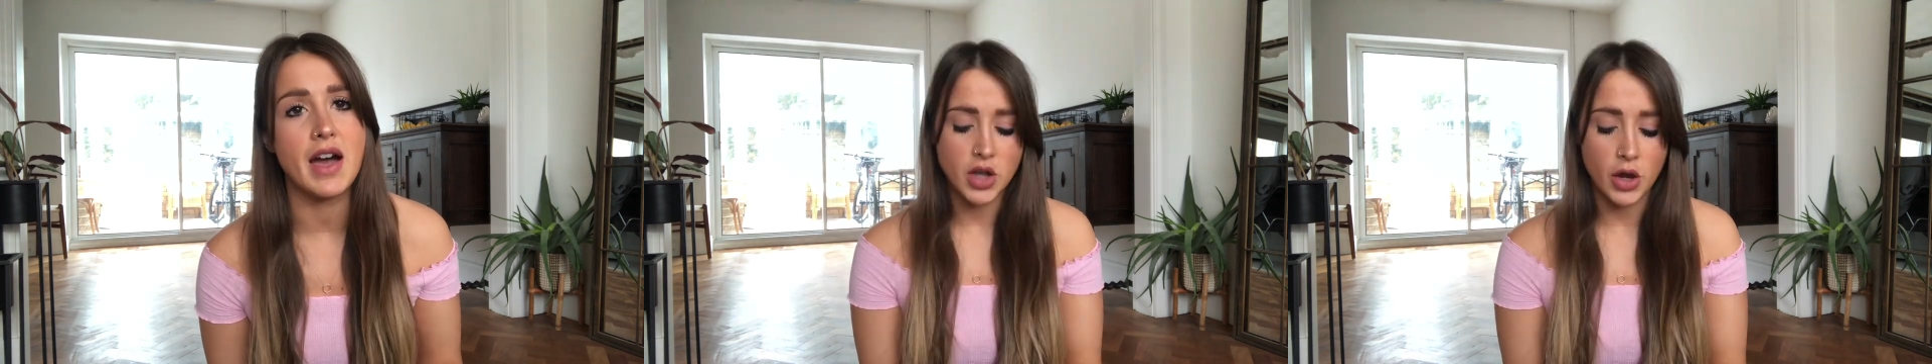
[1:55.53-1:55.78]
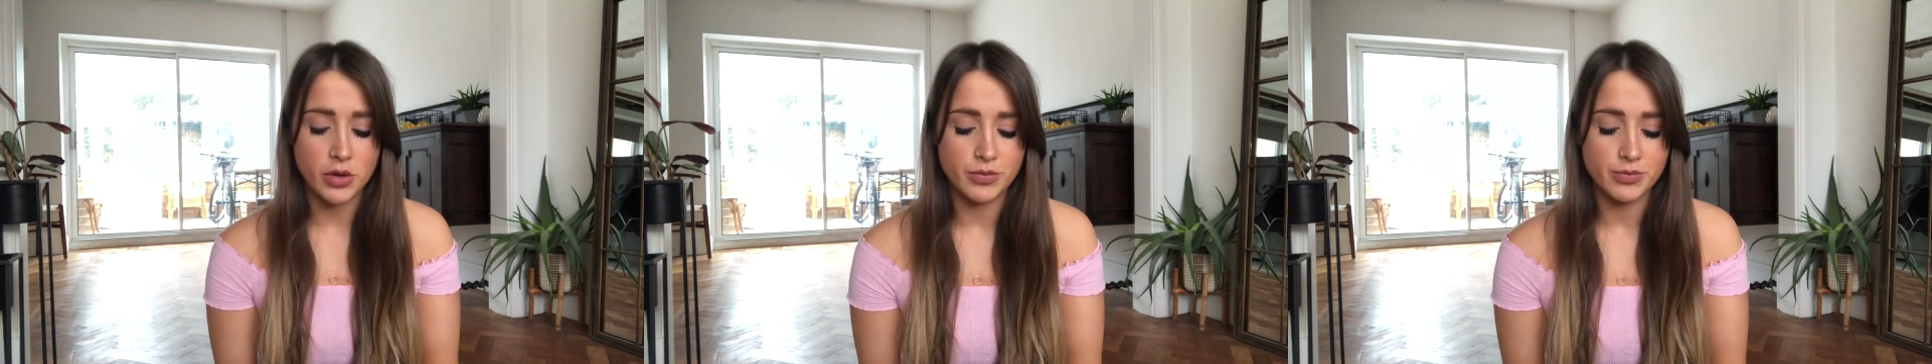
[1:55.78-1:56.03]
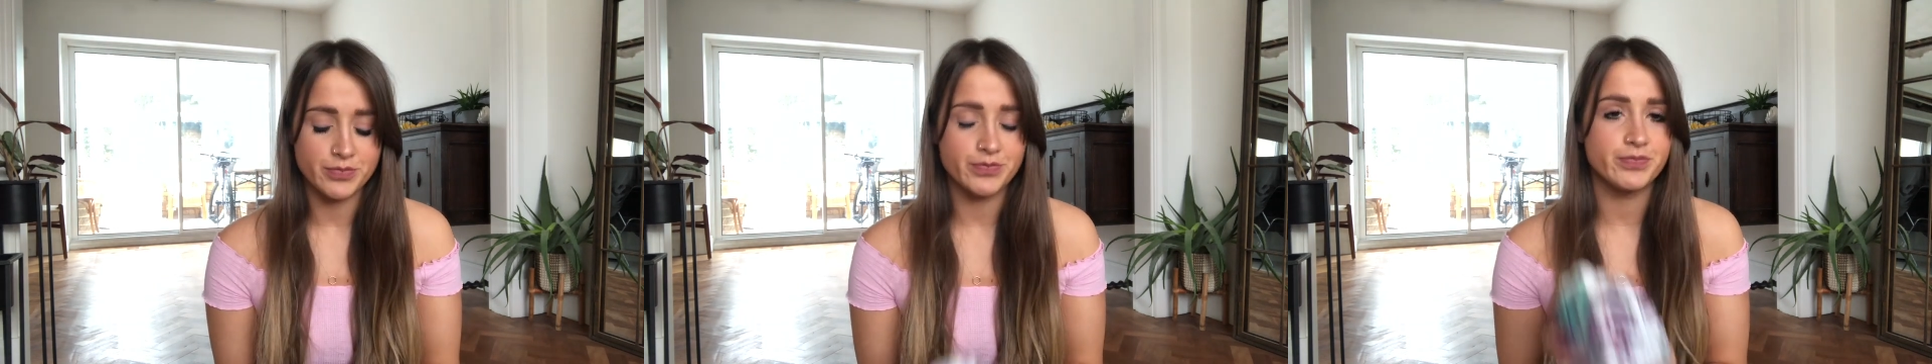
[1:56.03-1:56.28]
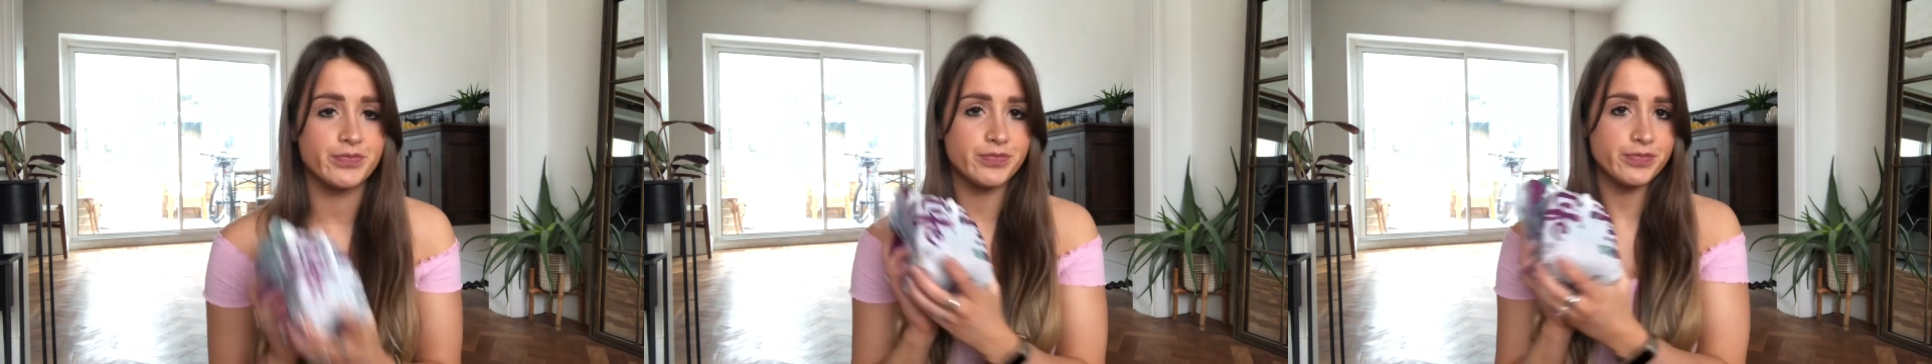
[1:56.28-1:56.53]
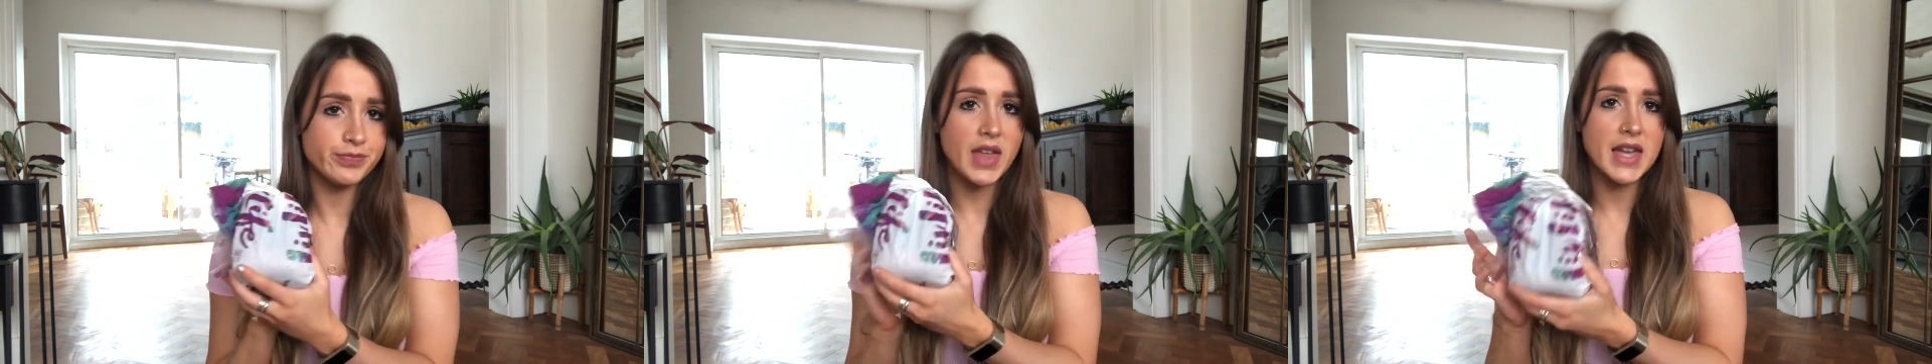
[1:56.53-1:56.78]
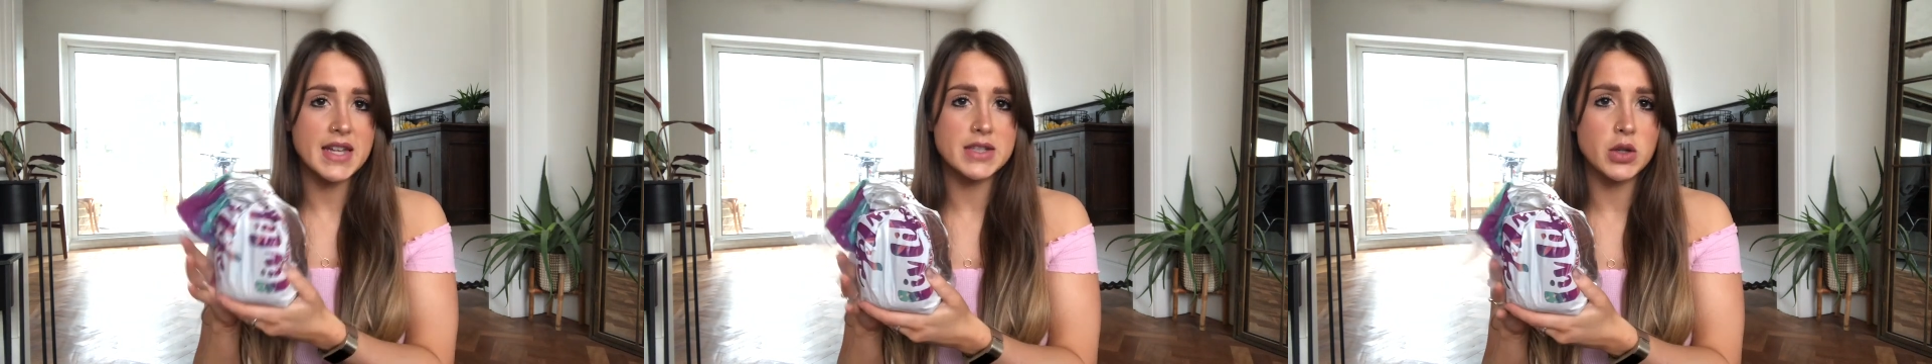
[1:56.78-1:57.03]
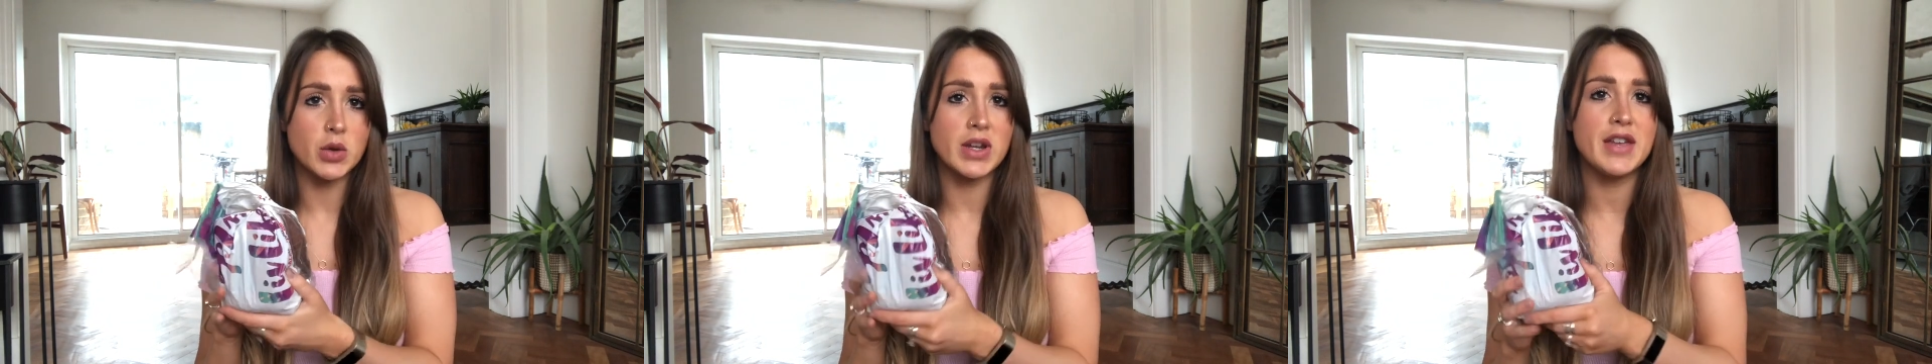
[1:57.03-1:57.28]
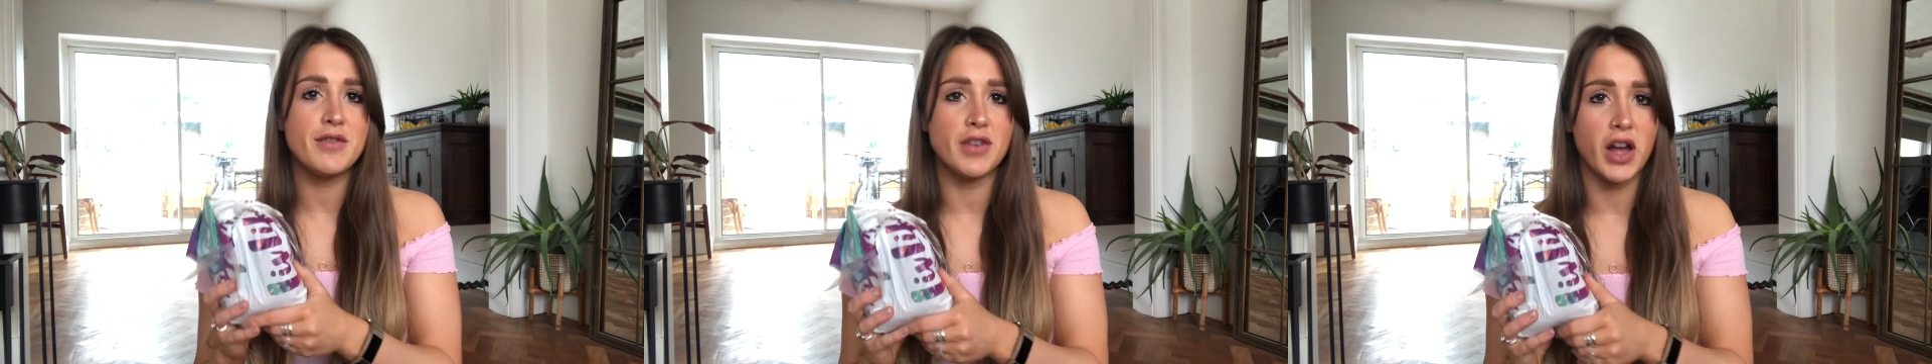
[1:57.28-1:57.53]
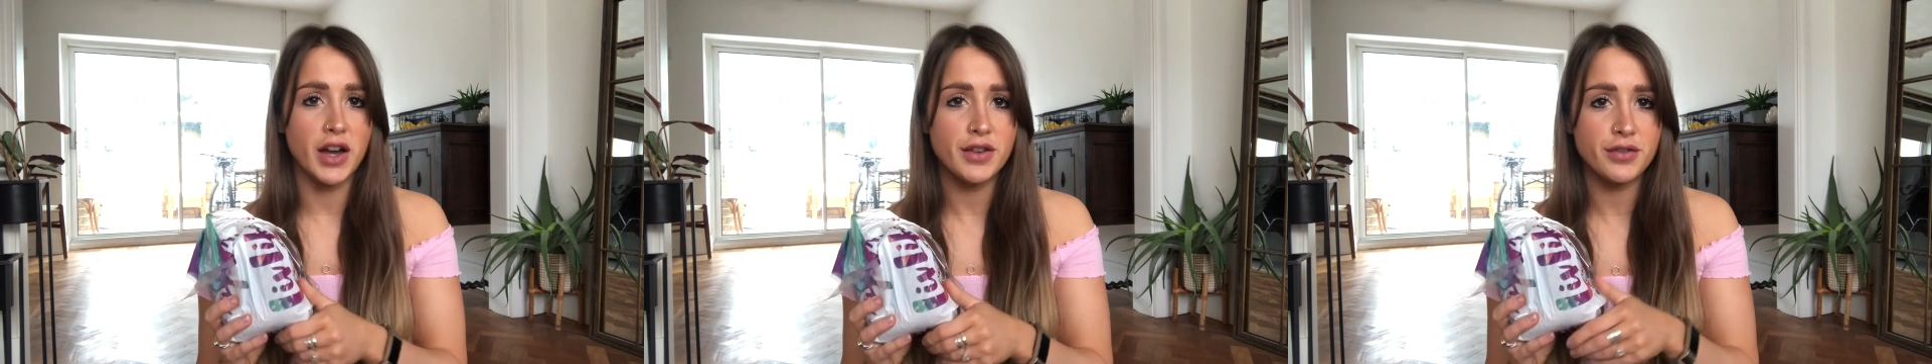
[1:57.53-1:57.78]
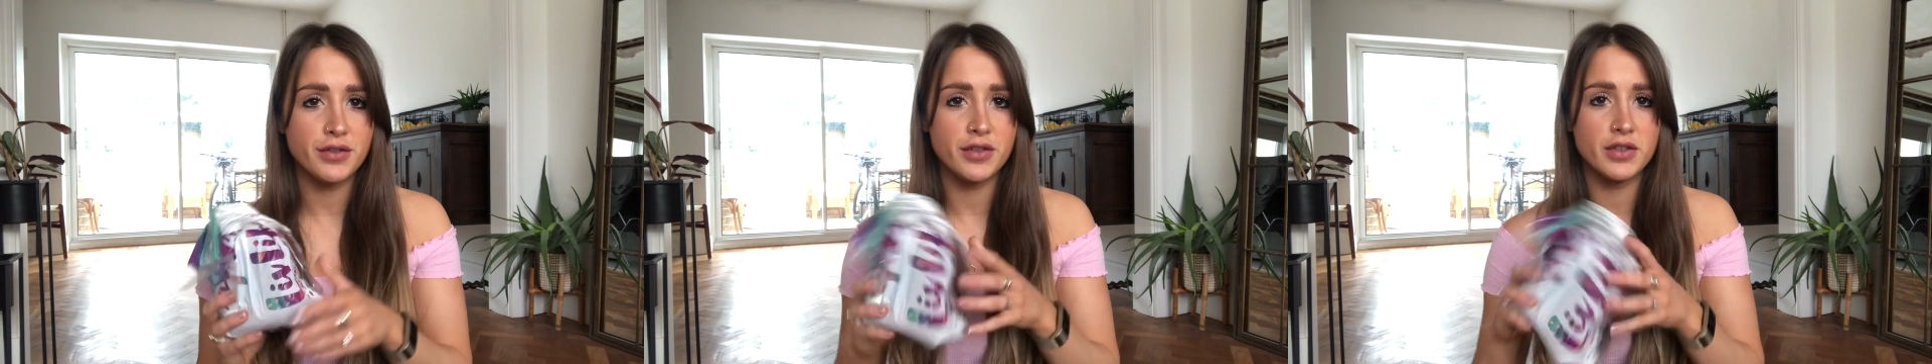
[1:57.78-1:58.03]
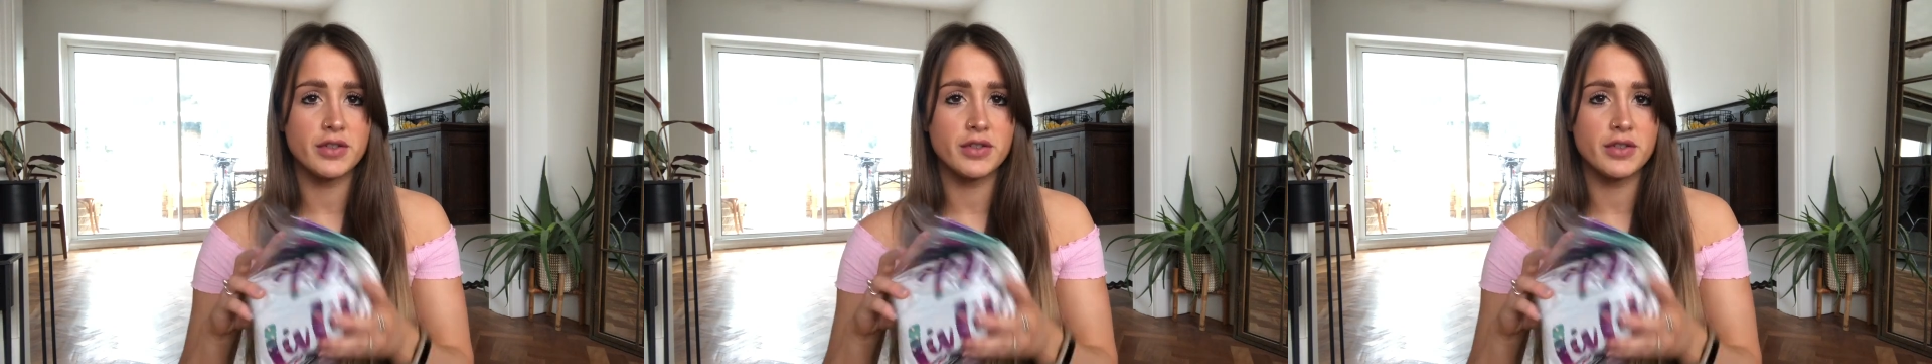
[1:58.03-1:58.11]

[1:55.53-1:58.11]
So it's called LivLife.